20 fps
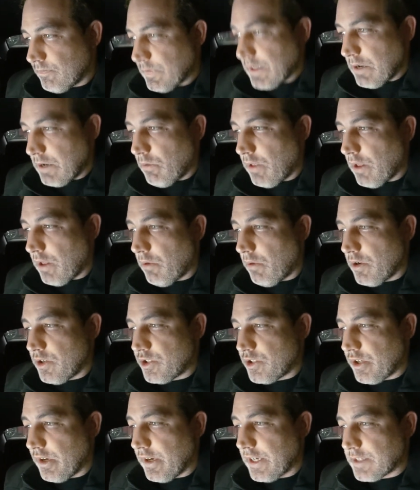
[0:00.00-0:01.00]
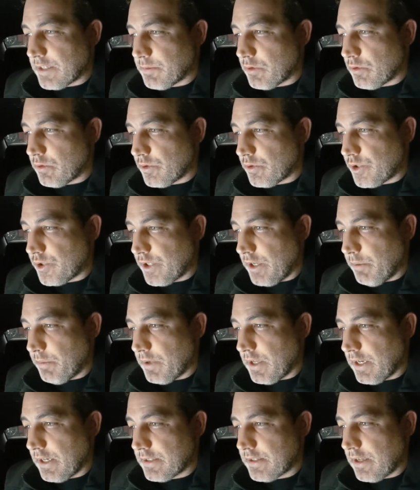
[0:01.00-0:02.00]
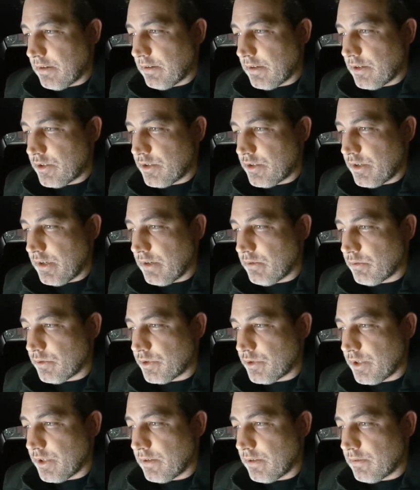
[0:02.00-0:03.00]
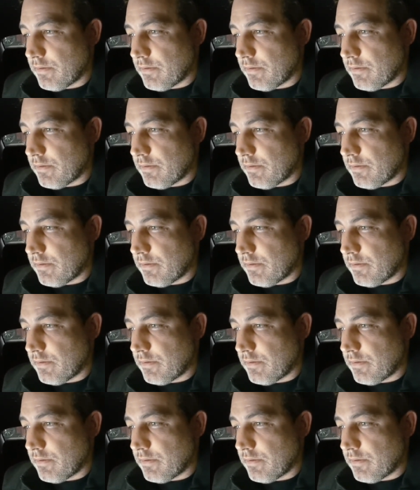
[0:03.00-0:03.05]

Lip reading: Well, I wanted to show you guys some cool shit, but I guess I don't get to show you cool shit.